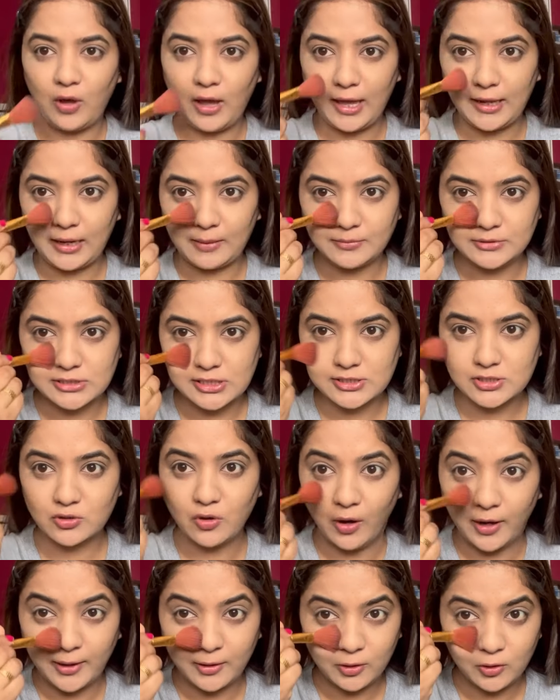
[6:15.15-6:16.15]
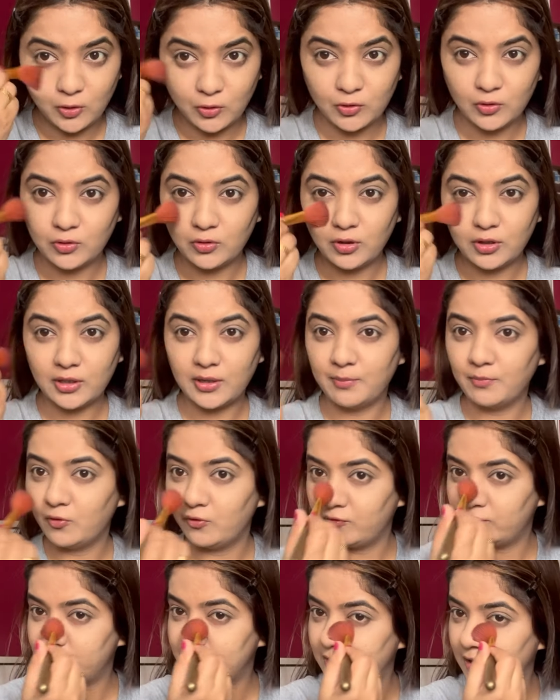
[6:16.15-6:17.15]
and I'm just going to, you know,
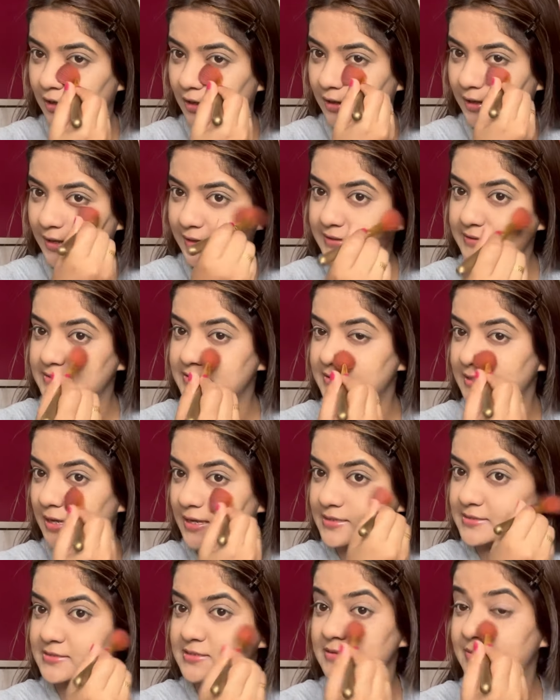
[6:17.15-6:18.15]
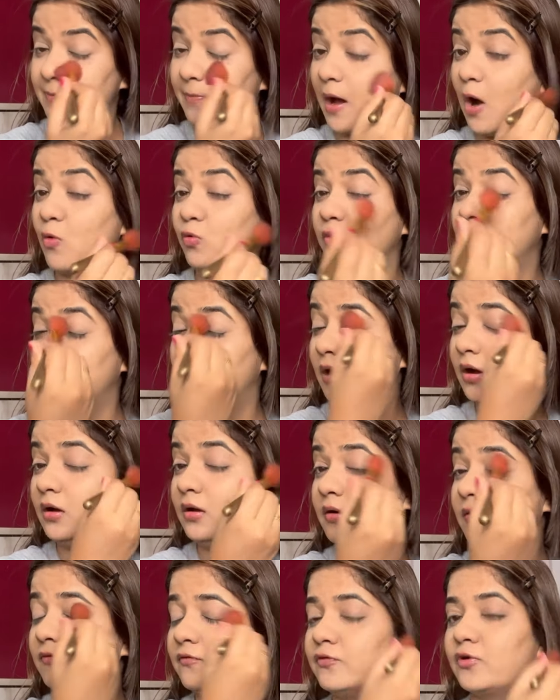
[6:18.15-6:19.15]
remove the excess
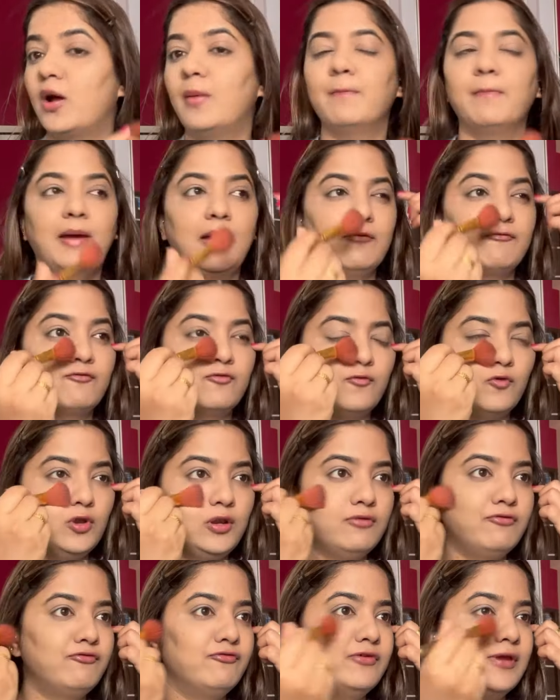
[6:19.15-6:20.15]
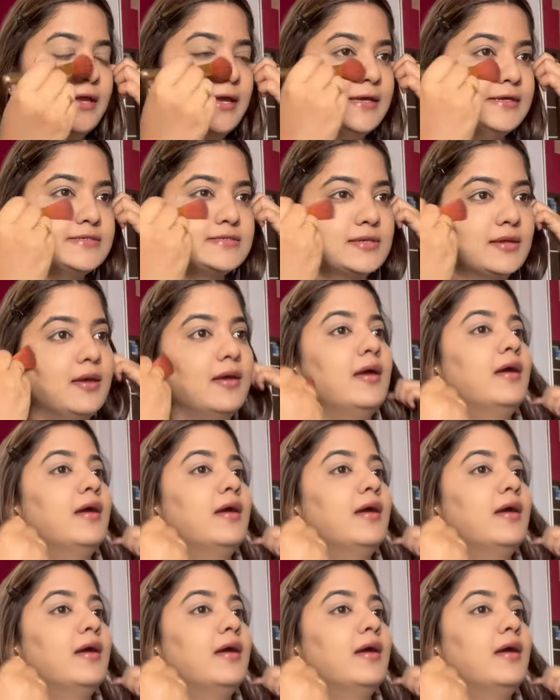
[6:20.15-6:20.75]
powder from my full face